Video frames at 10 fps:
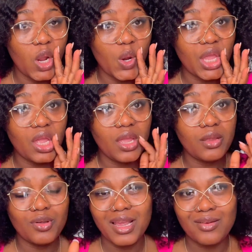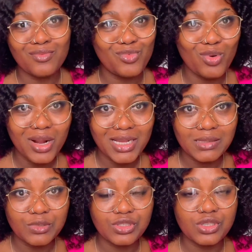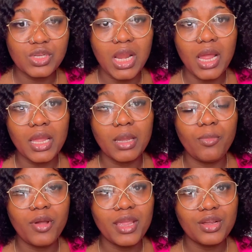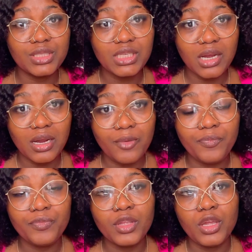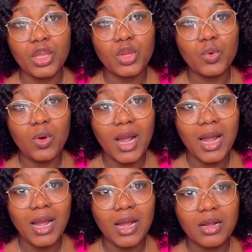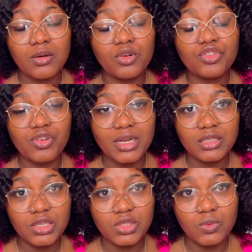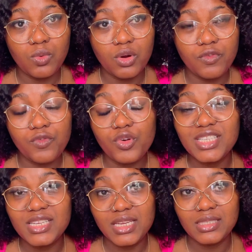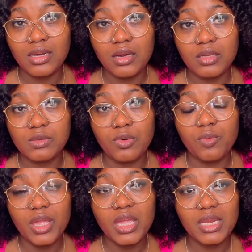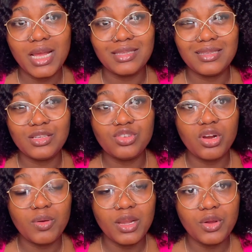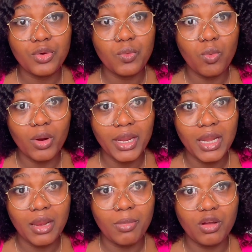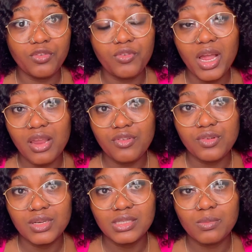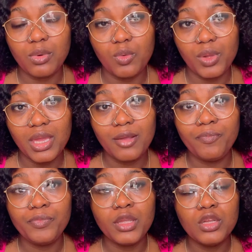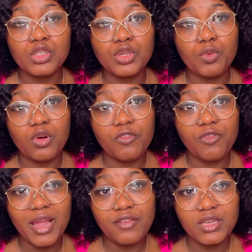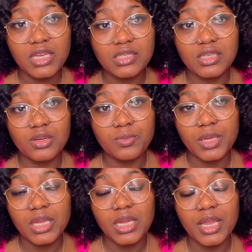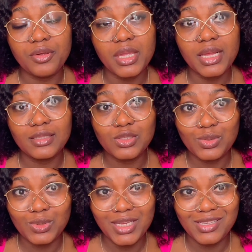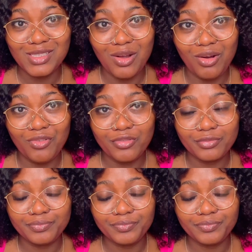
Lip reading: Okay, you can work as much as you like, but in Qatar you are contracted to work 48 hours per week. That's literally you're working about 5 hours per week. So you work 5 days in a week and you get 2 days off.